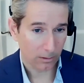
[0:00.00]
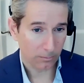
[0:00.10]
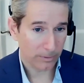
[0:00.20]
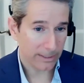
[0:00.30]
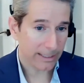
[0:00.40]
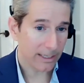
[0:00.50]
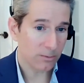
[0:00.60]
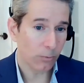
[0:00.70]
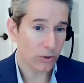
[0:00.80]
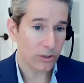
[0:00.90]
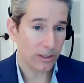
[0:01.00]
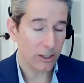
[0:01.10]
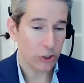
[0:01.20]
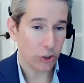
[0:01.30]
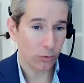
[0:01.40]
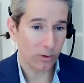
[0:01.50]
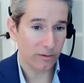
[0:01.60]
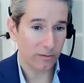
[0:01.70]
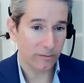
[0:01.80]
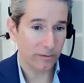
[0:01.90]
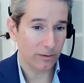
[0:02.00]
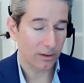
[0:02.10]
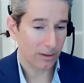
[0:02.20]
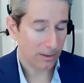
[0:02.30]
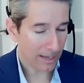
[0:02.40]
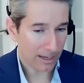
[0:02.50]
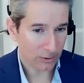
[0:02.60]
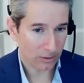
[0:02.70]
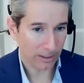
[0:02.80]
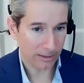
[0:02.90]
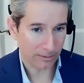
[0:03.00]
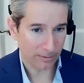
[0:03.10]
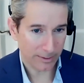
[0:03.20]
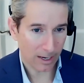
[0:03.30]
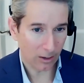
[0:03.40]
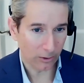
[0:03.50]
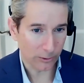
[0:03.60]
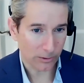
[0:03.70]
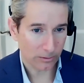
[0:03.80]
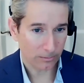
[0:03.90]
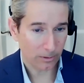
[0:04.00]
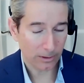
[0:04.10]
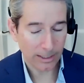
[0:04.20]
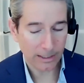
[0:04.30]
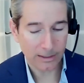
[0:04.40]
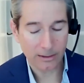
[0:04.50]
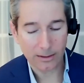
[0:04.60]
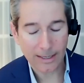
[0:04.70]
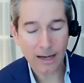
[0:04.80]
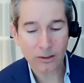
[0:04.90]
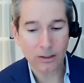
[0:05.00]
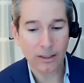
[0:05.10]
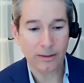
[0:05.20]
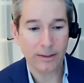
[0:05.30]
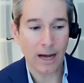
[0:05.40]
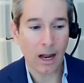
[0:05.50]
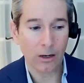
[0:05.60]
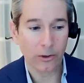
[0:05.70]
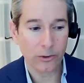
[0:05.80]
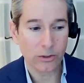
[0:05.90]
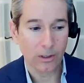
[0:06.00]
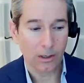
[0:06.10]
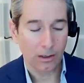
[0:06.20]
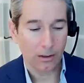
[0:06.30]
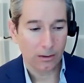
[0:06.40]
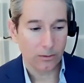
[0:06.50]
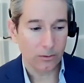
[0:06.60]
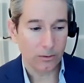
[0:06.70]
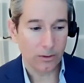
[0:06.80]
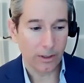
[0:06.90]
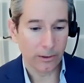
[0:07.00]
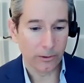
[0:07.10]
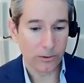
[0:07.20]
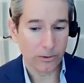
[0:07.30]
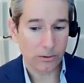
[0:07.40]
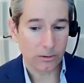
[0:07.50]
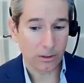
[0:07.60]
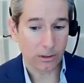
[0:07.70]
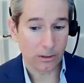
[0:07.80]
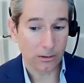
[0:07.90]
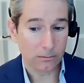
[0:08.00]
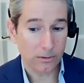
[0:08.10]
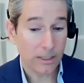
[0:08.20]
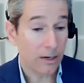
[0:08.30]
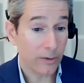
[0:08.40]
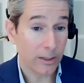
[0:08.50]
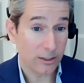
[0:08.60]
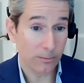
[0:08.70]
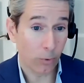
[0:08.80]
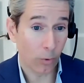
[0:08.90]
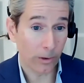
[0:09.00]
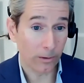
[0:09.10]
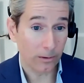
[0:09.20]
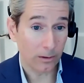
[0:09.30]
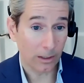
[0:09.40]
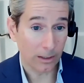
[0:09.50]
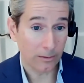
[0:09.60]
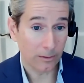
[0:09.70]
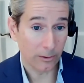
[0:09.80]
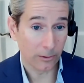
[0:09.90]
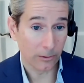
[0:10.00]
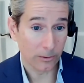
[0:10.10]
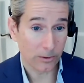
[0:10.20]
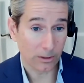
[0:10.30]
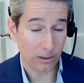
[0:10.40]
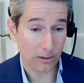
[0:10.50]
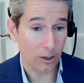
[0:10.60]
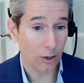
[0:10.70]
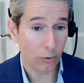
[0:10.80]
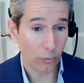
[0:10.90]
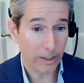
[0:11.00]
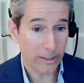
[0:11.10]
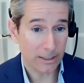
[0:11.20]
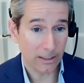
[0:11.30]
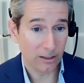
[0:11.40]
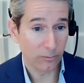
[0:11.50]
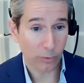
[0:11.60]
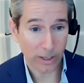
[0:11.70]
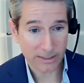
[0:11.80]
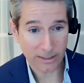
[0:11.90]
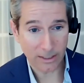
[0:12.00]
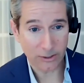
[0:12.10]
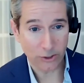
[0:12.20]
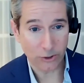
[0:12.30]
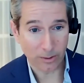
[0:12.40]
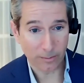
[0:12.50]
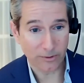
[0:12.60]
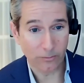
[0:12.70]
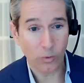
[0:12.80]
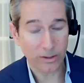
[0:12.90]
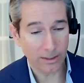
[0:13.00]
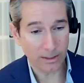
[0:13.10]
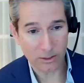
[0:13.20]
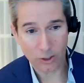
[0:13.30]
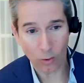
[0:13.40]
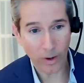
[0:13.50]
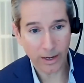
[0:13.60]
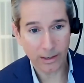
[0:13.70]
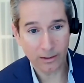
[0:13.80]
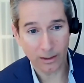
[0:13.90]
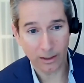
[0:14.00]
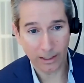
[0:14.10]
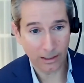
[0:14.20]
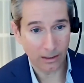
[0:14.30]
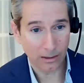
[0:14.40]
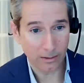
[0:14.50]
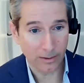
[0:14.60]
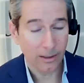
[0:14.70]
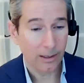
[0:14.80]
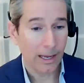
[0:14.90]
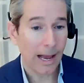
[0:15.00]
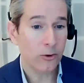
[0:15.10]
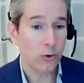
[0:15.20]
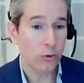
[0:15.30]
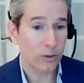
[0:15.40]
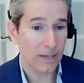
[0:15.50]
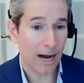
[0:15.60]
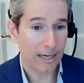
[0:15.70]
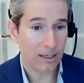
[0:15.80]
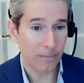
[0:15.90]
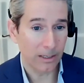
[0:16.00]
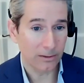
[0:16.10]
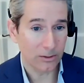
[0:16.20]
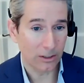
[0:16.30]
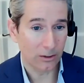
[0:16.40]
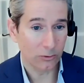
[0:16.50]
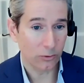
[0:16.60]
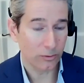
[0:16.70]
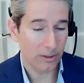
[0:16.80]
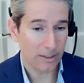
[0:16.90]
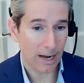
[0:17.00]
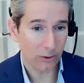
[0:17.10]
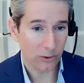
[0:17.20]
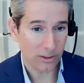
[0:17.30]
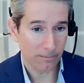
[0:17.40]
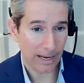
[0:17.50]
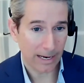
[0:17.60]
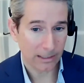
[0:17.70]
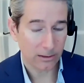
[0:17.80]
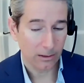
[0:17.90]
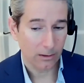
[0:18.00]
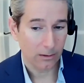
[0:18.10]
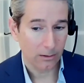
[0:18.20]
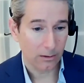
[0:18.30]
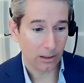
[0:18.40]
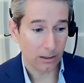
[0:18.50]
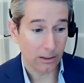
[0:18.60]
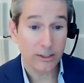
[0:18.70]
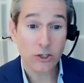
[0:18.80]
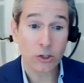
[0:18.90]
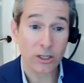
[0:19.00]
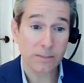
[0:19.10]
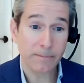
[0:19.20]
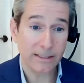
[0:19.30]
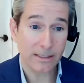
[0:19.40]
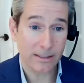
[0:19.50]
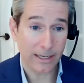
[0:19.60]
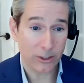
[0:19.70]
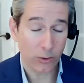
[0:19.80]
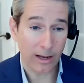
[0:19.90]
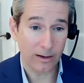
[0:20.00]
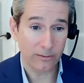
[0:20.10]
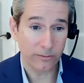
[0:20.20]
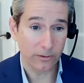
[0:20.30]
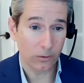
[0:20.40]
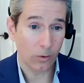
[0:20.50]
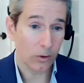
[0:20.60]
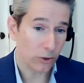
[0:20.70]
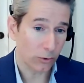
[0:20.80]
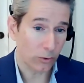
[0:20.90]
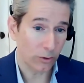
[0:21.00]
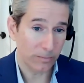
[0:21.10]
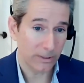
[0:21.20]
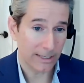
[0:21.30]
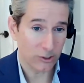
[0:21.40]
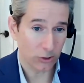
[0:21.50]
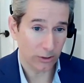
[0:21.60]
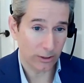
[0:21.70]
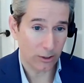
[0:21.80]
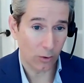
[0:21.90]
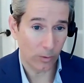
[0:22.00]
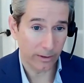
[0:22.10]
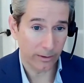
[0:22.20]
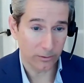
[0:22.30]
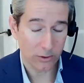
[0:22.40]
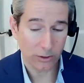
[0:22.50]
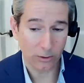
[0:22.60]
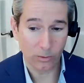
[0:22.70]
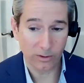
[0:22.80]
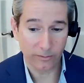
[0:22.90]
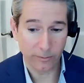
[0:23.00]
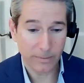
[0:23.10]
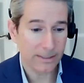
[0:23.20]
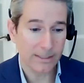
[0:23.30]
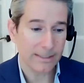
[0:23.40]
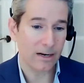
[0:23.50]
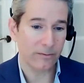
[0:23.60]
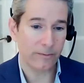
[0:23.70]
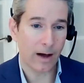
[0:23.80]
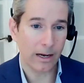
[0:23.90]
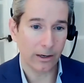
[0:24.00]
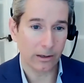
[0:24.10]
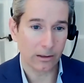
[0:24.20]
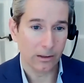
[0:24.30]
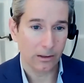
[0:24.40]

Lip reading: But that gets more to the issue of calculating the dollars. Again, calculating the dollars, there's significant support and there's a great deal of precedent in terms of what things go in and how you could document, the dollars impact. Additional expenses that you have also could potentially go in. So if a business had a fire